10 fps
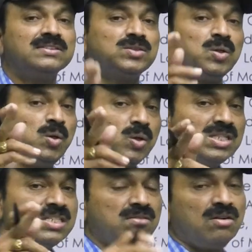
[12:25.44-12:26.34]
So
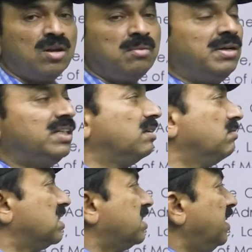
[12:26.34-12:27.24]
local self-government that
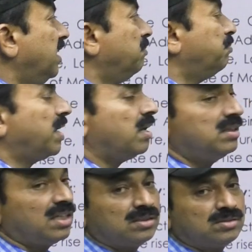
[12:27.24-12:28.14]
was said in
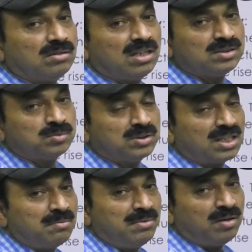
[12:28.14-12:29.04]
Parantaka Chola's
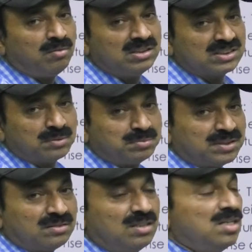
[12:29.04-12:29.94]
Uttaramerur
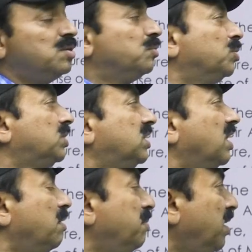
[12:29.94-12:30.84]
inscription.
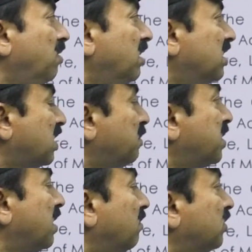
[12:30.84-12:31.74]
Uttaramerur
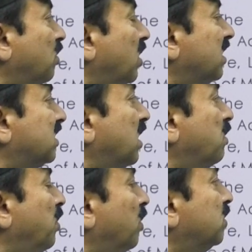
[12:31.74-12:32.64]
inscription of Cholas said
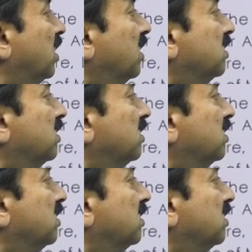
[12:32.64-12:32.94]
about.